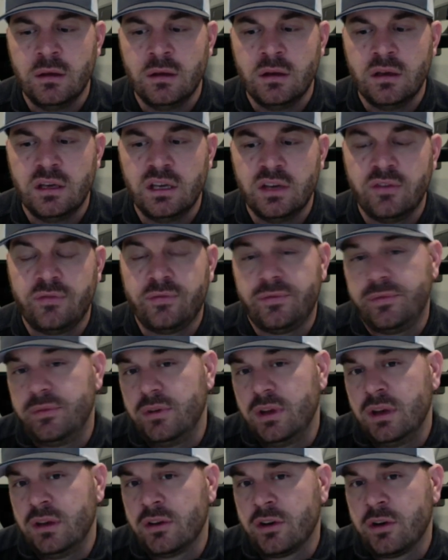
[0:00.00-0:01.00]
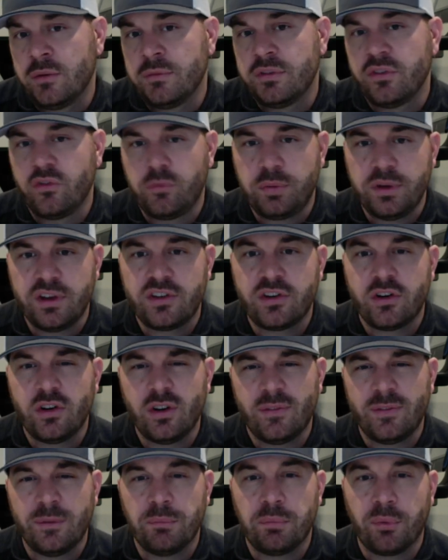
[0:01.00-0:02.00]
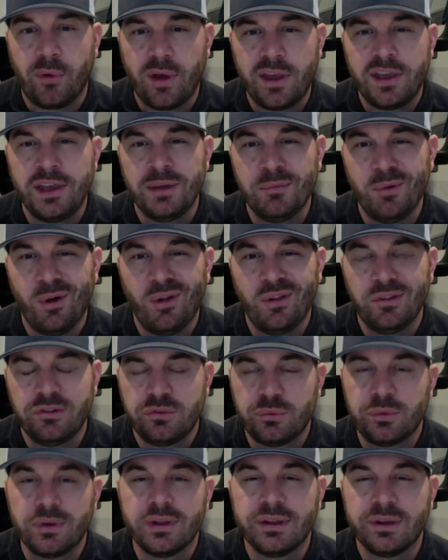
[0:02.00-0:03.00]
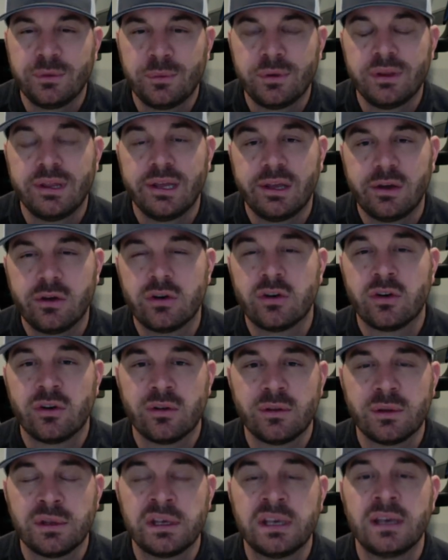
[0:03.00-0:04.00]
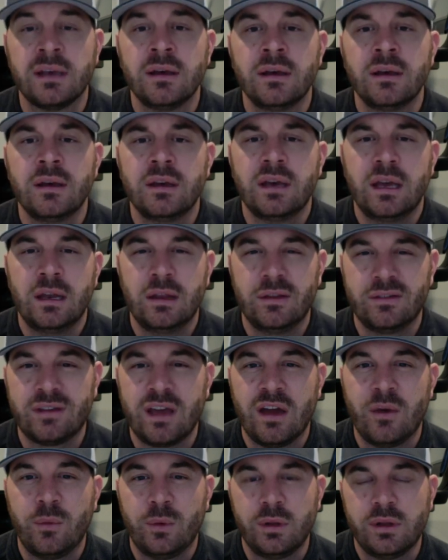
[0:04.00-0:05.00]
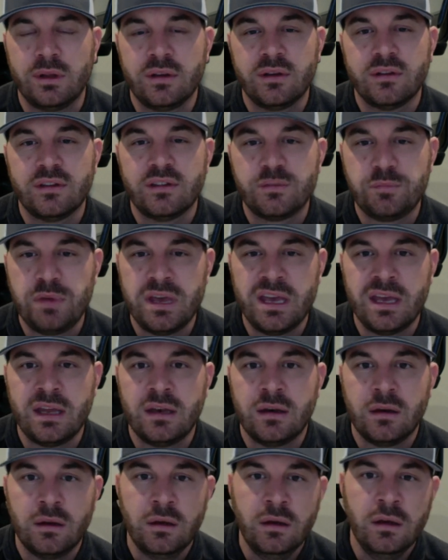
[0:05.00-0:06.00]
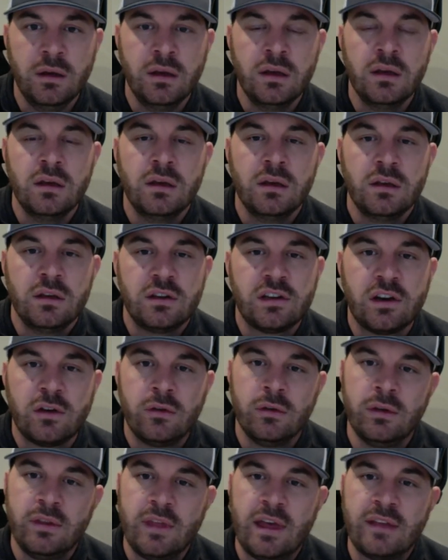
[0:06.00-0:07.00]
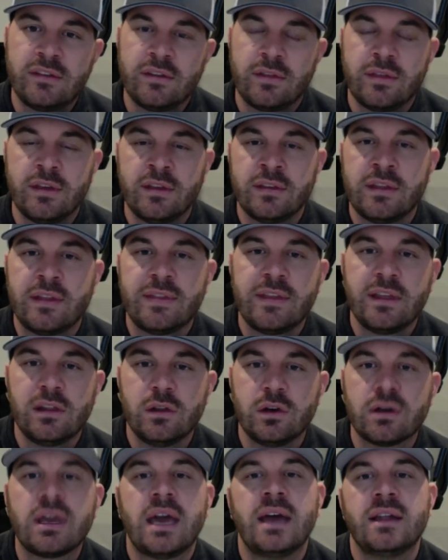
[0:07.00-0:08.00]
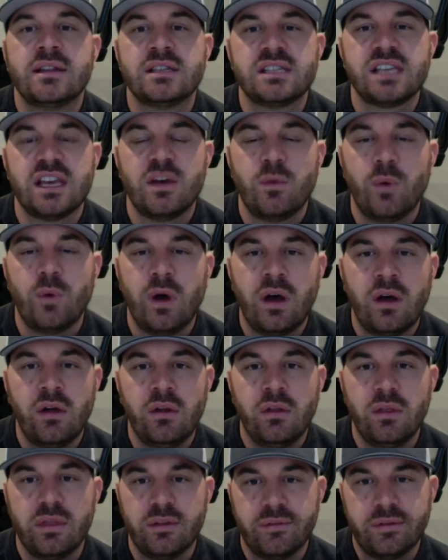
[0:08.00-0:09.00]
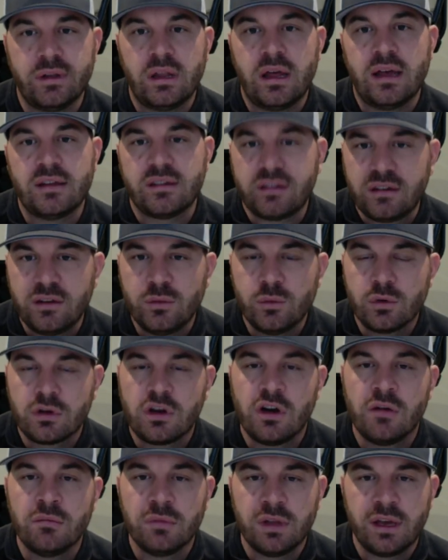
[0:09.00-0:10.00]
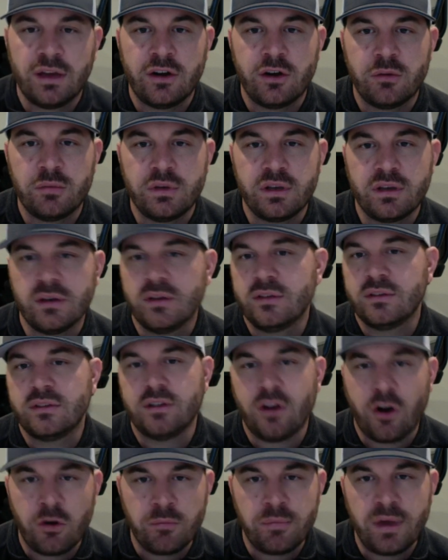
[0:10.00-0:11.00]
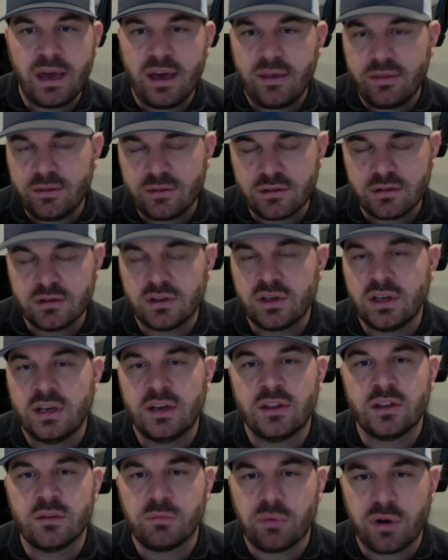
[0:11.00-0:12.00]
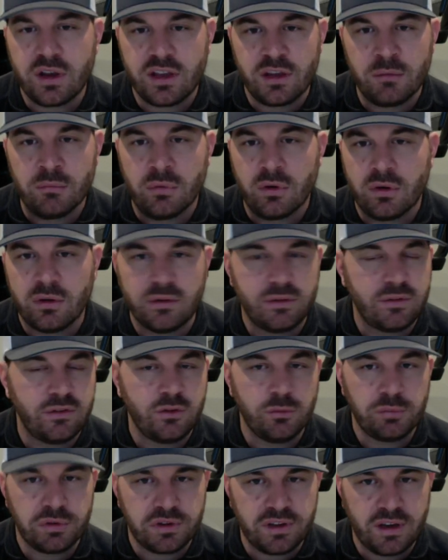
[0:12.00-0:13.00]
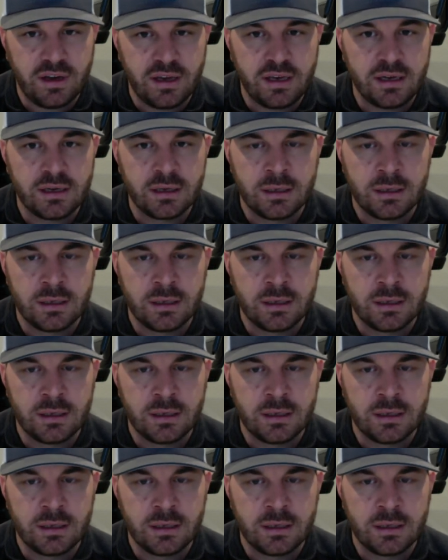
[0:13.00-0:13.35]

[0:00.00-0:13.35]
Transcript: If, in terms of a pitcher, if the breaking ball is really, really good early and it's got really good spin, generally, that's a thing that they look at and say, well, the velocity will come later because the arm path is clean and the breaking ball is super tight.